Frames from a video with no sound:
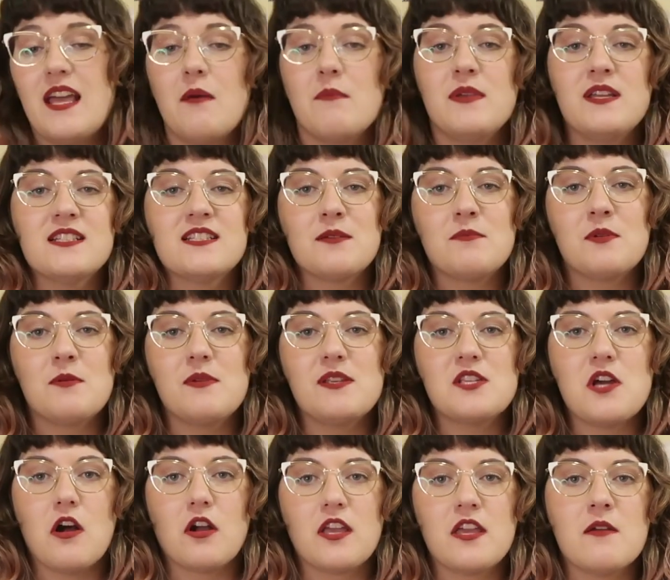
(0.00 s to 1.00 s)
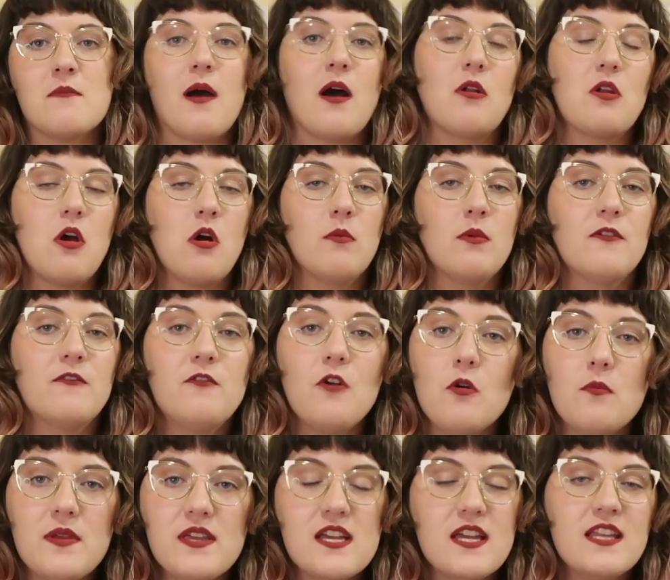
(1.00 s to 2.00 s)
That means I'm going to be talking about
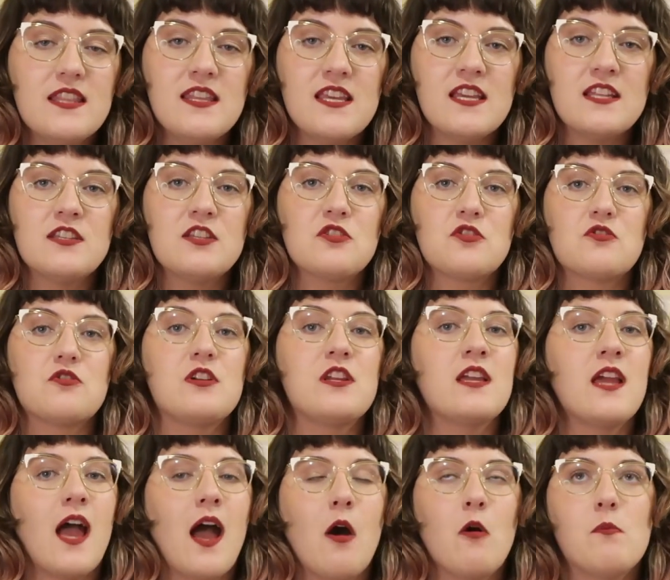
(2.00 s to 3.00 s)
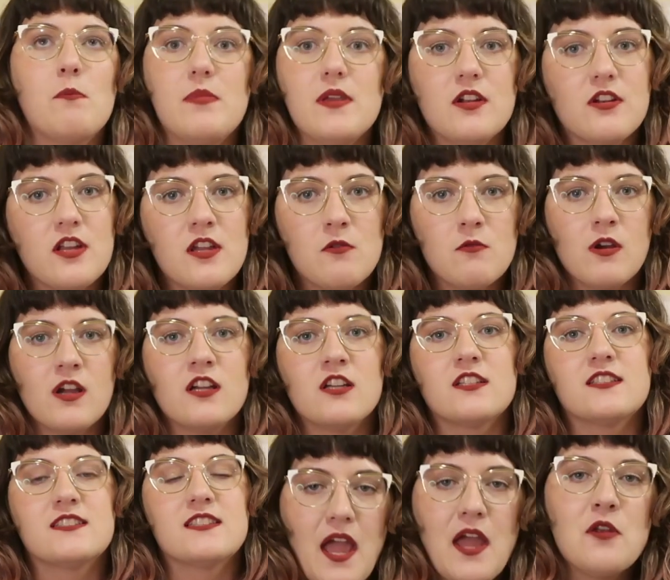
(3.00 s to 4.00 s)
homophobia in the industry, how bearding
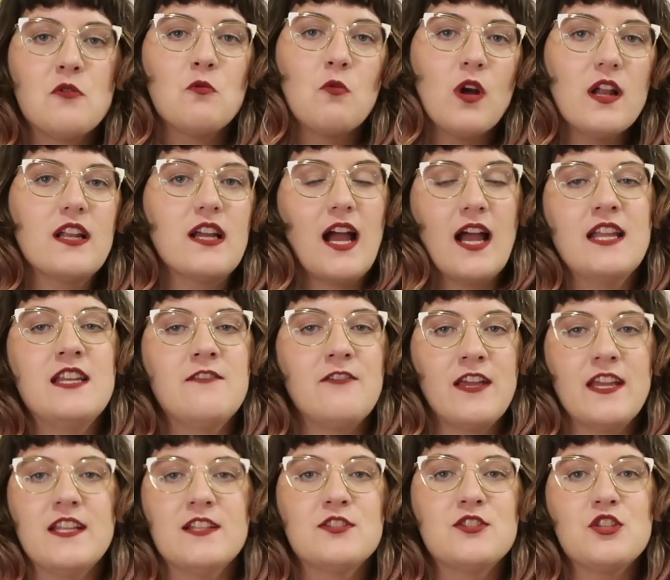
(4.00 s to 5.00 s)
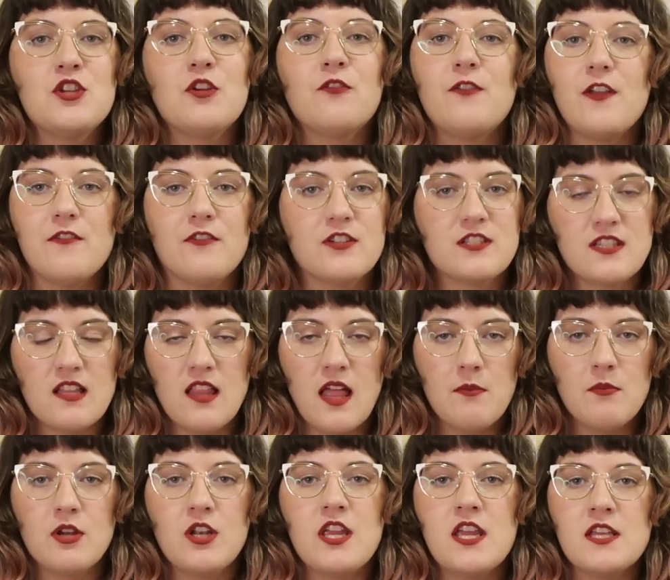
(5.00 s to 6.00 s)
works, and what kind of hints your favorite
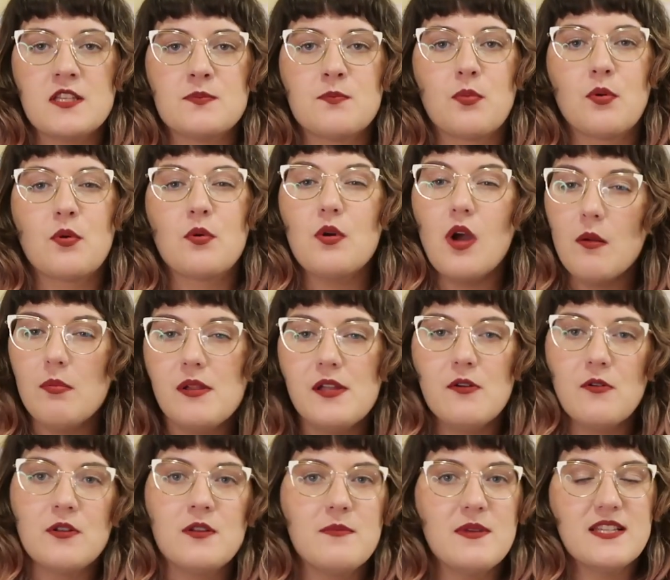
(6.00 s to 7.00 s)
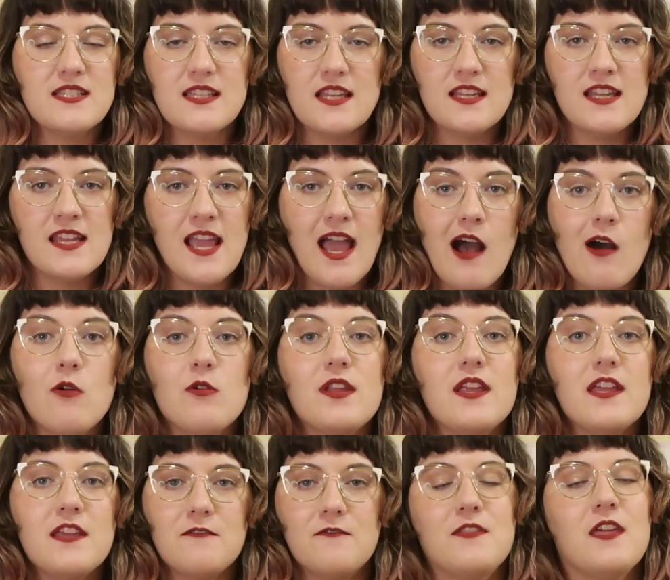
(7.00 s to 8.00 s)
celebrity is probably going to be sending
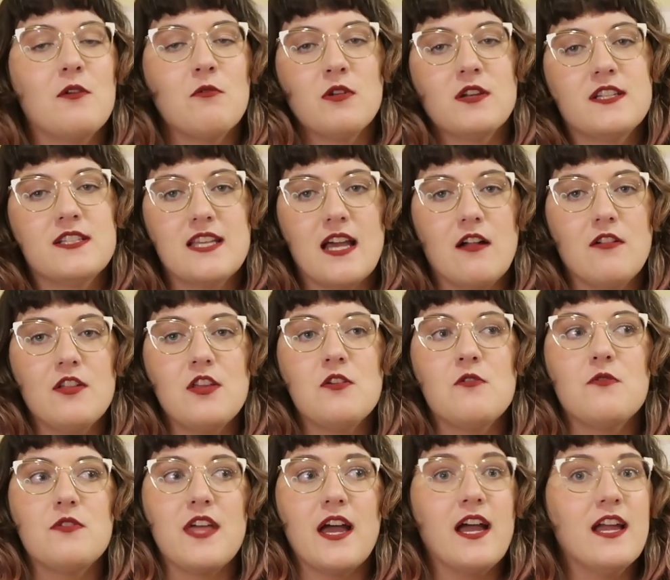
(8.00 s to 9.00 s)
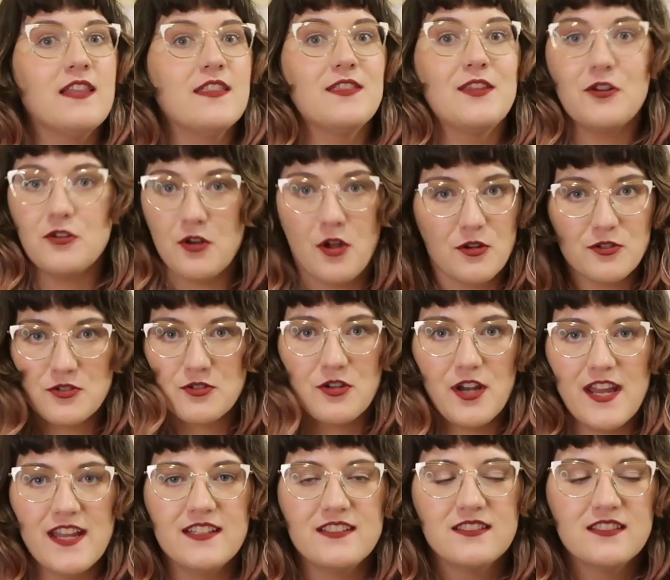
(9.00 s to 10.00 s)
out if they want to tell you that they're not straight.